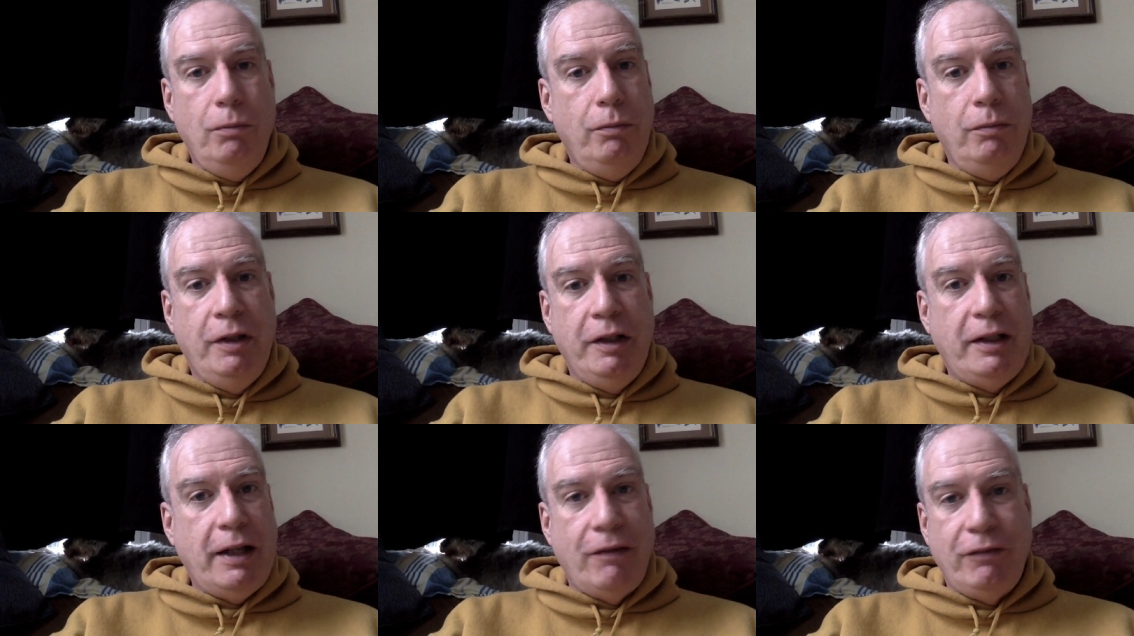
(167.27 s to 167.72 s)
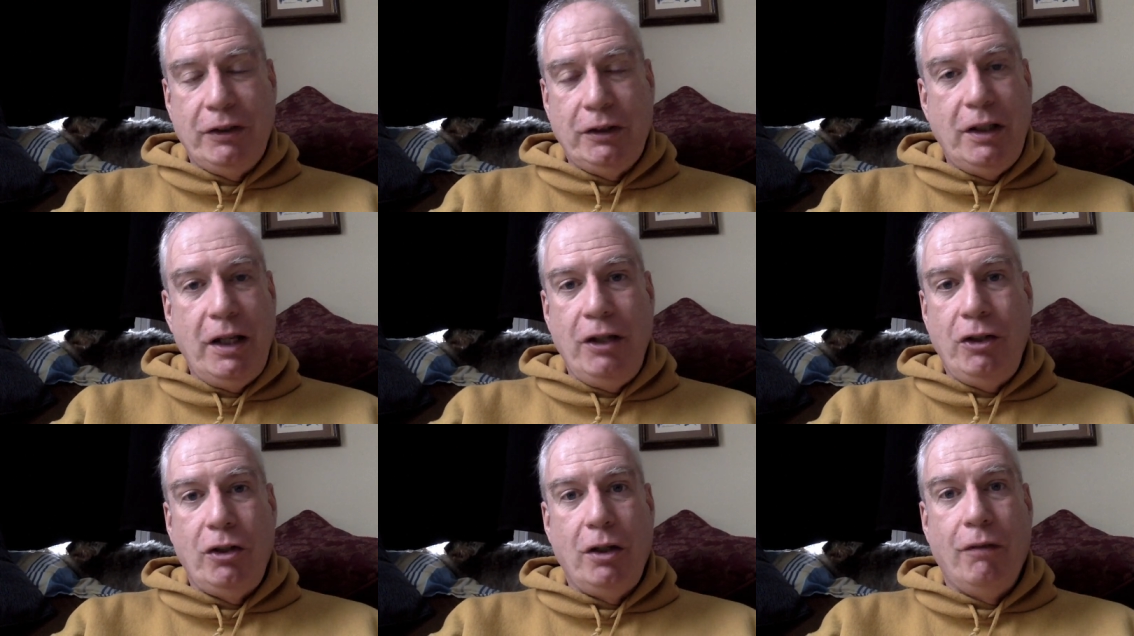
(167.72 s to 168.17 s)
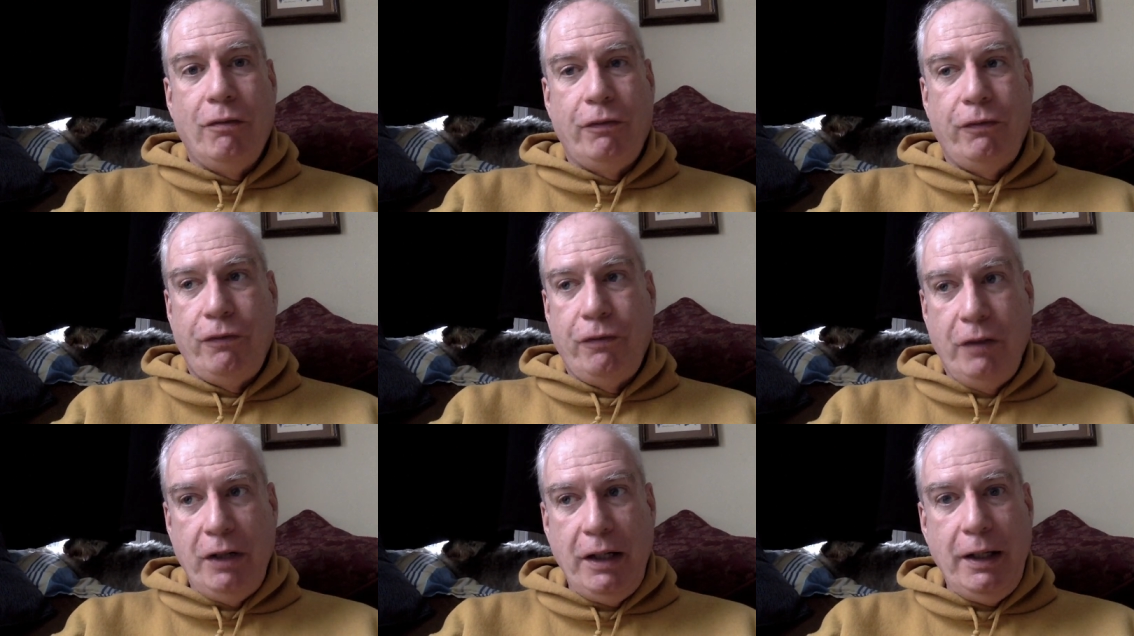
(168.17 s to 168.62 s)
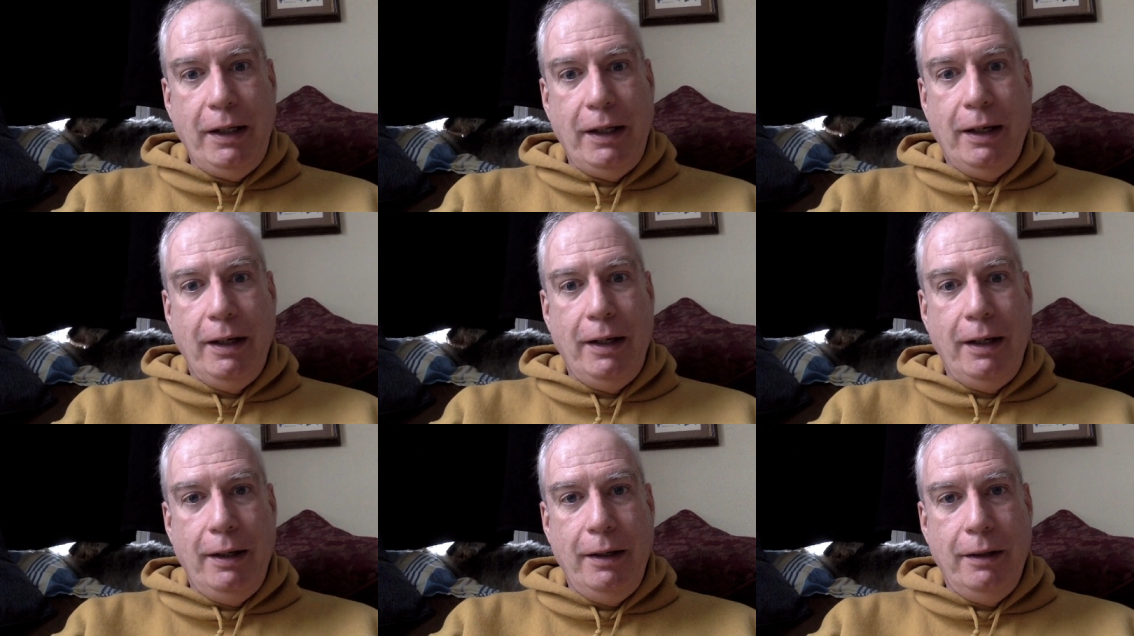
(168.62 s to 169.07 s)
the devastation of a free
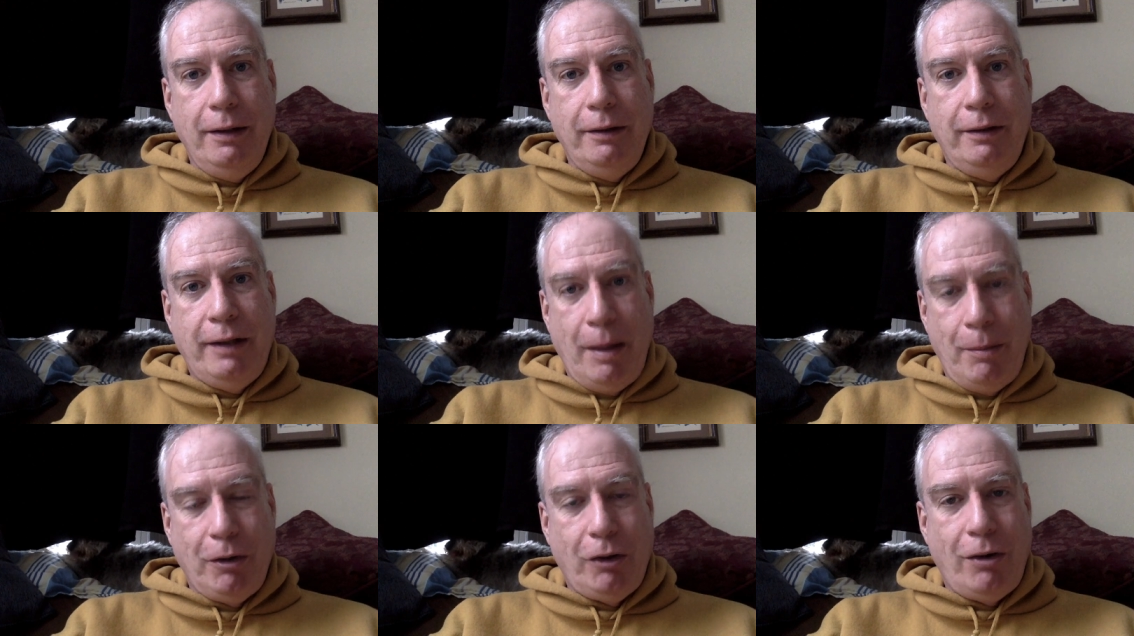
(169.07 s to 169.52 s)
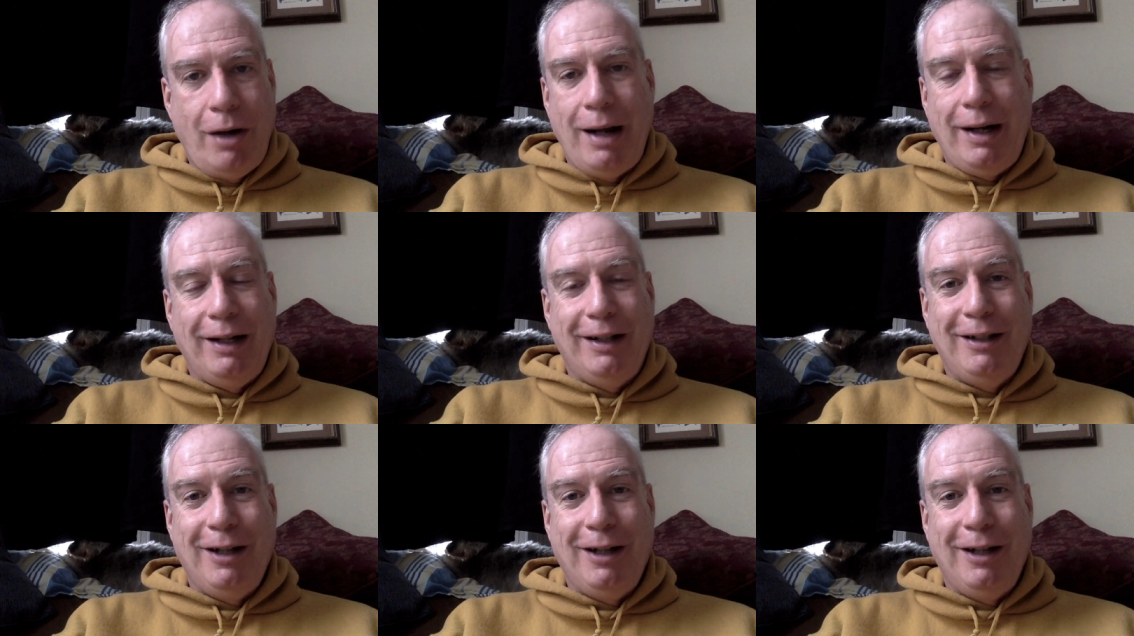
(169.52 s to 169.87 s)
democratic